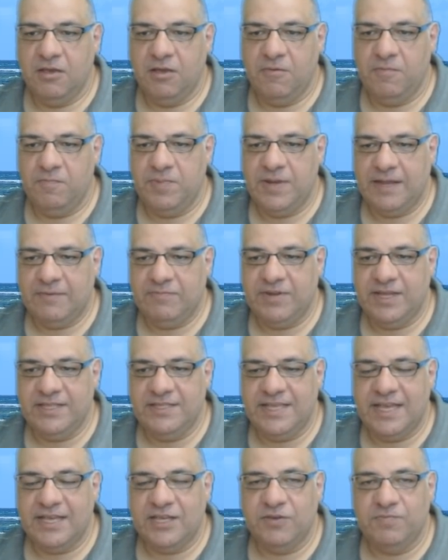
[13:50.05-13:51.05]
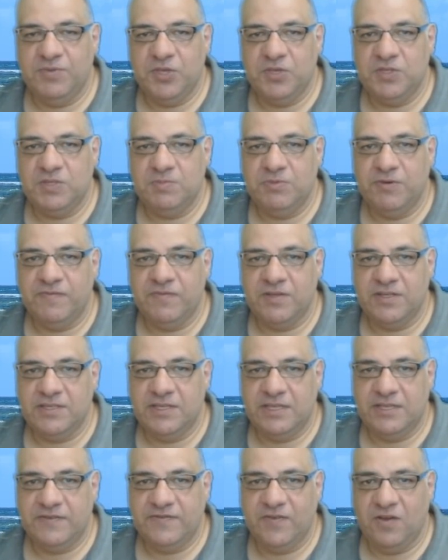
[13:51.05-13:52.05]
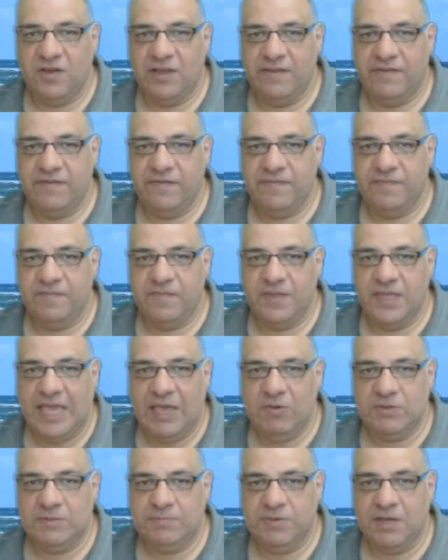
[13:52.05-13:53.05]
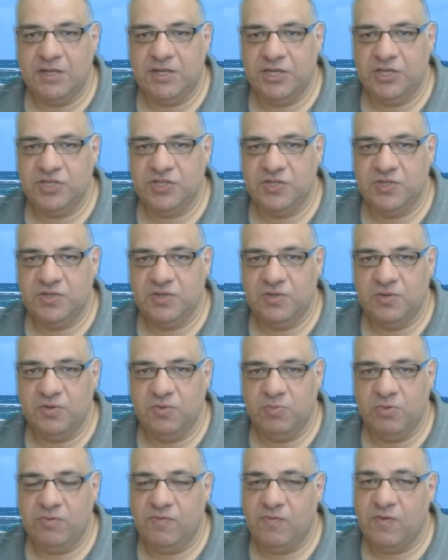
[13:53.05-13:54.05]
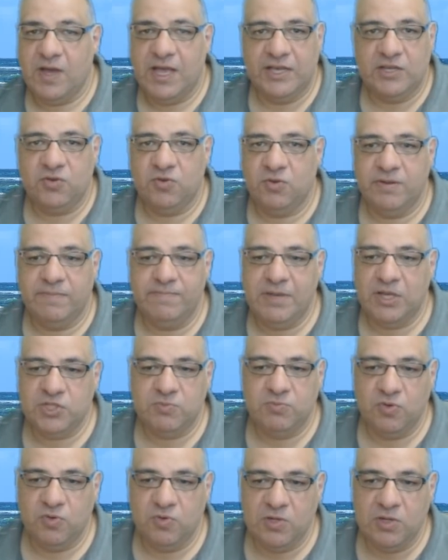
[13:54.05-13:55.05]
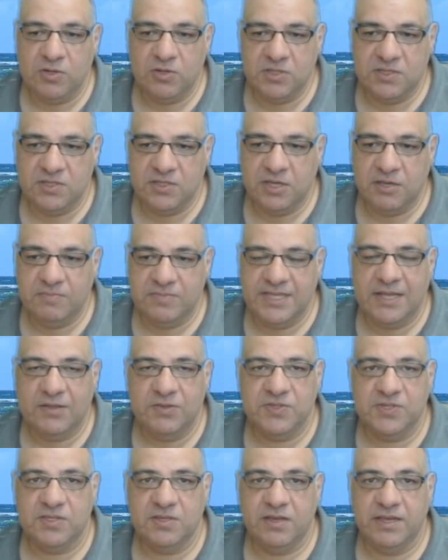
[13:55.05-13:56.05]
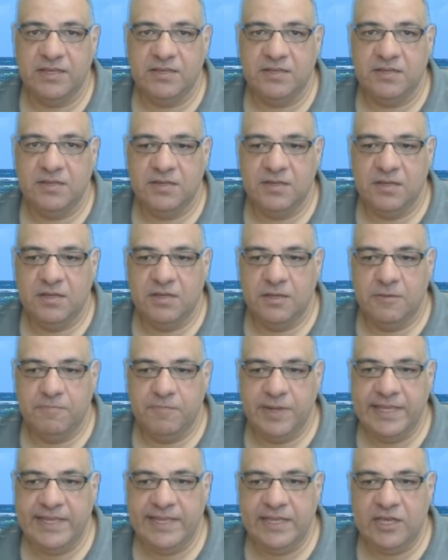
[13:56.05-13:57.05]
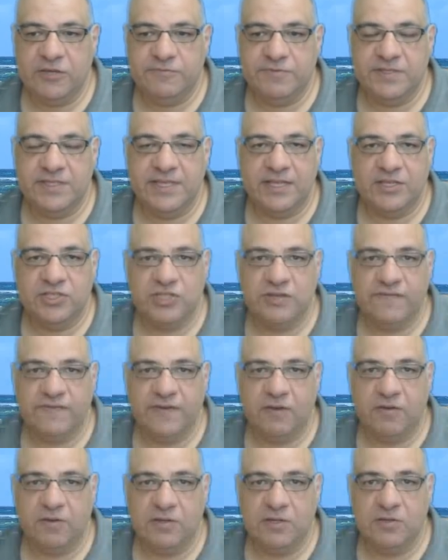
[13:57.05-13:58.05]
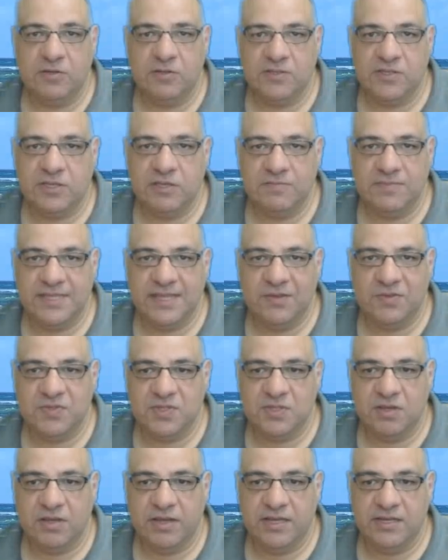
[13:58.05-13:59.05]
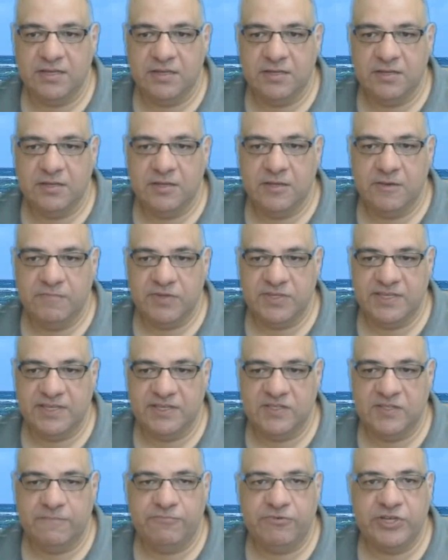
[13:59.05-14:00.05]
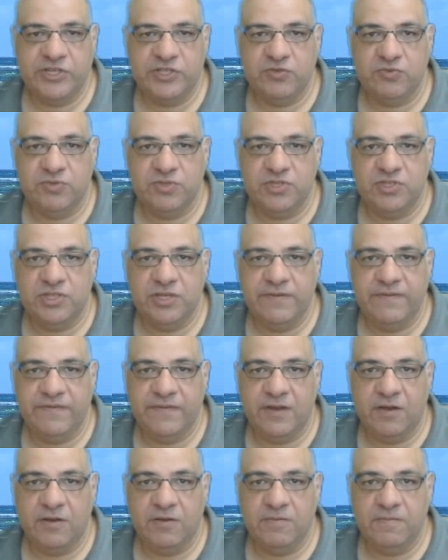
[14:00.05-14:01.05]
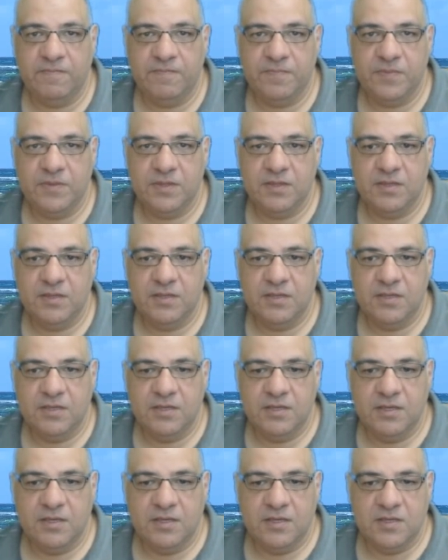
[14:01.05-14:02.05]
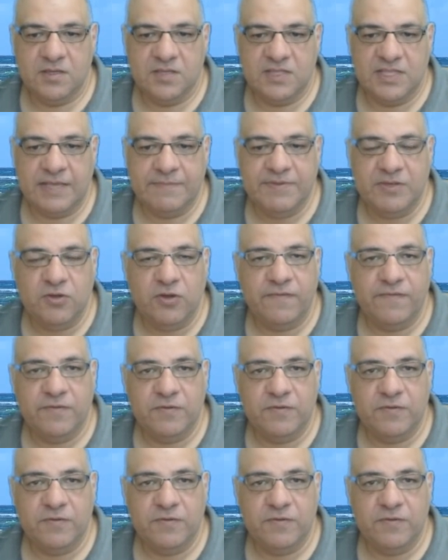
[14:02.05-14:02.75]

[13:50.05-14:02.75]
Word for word: Black played that computer move knight h5. It was punished what I call a much more long-term downside. Peeling open that G file, long-term downside, persistent pressure on the G file. Snapping off on